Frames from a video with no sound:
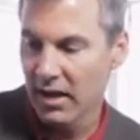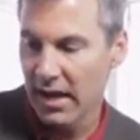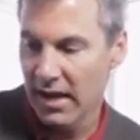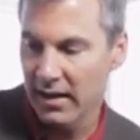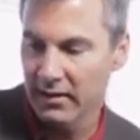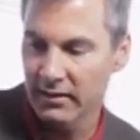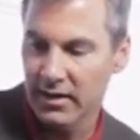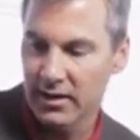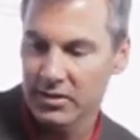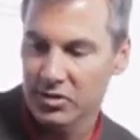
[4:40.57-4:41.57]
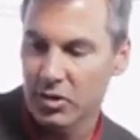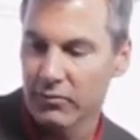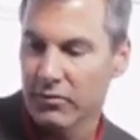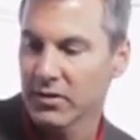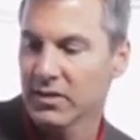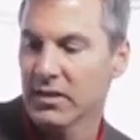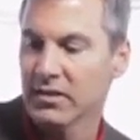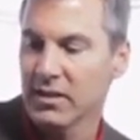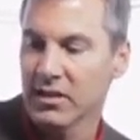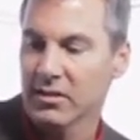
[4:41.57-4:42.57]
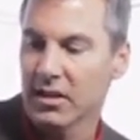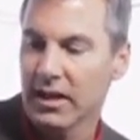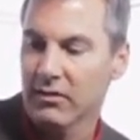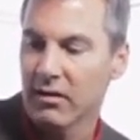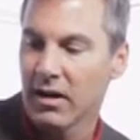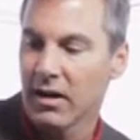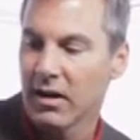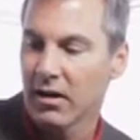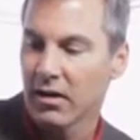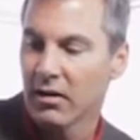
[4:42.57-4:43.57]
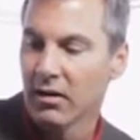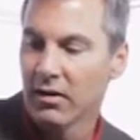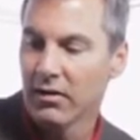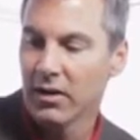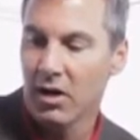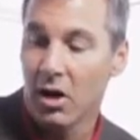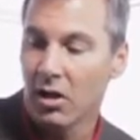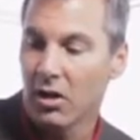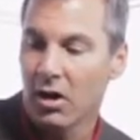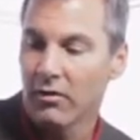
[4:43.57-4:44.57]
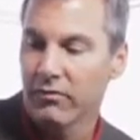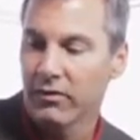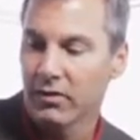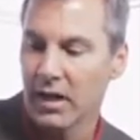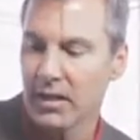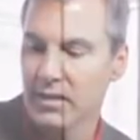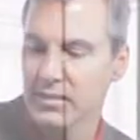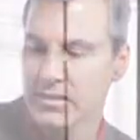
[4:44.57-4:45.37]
And so, for instance, I'll select right here the all-off lighting